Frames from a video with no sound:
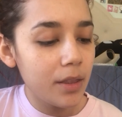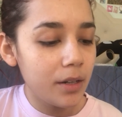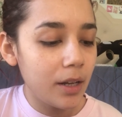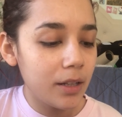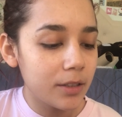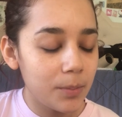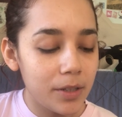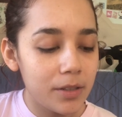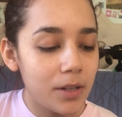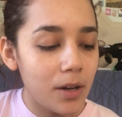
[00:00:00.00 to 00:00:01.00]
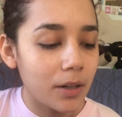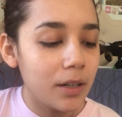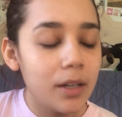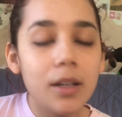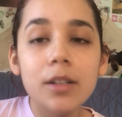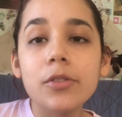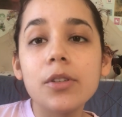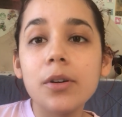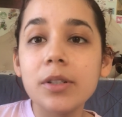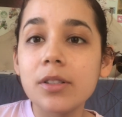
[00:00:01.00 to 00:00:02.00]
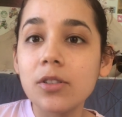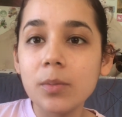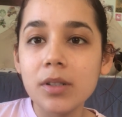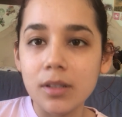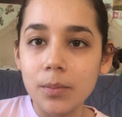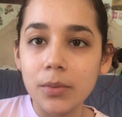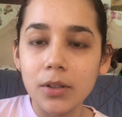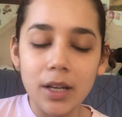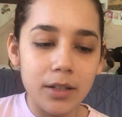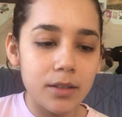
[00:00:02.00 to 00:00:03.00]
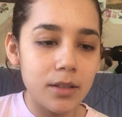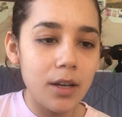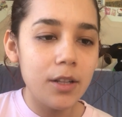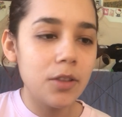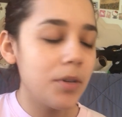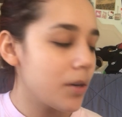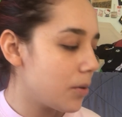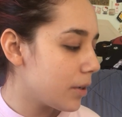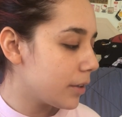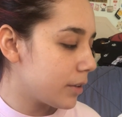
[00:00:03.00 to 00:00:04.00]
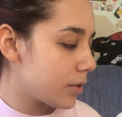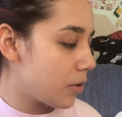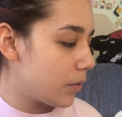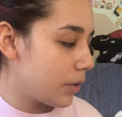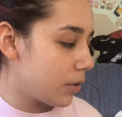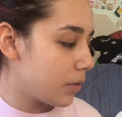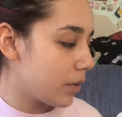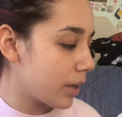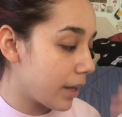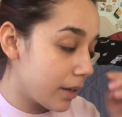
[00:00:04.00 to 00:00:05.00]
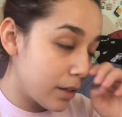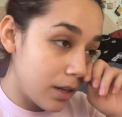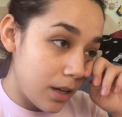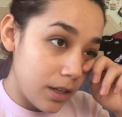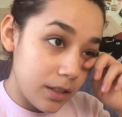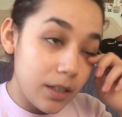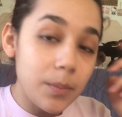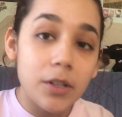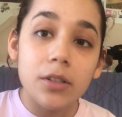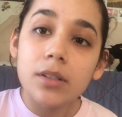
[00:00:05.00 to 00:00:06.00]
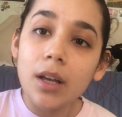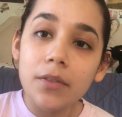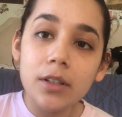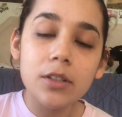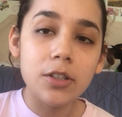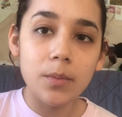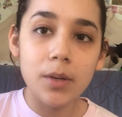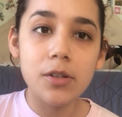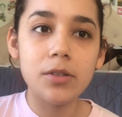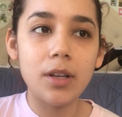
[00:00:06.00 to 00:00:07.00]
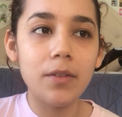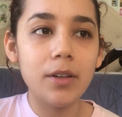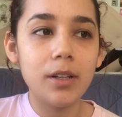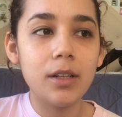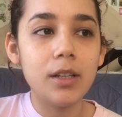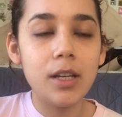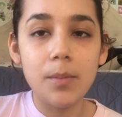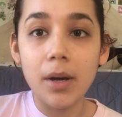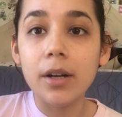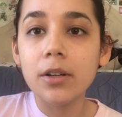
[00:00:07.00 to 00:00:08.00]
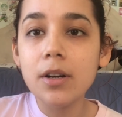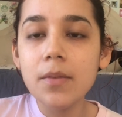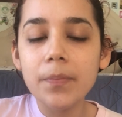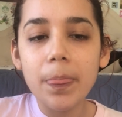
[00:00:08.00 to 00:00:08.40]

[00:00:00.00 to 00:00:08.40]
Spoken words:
then I like to play the song. So it's super simple. It's 3 chords over and over again: D major 7, G major 7, and E minor.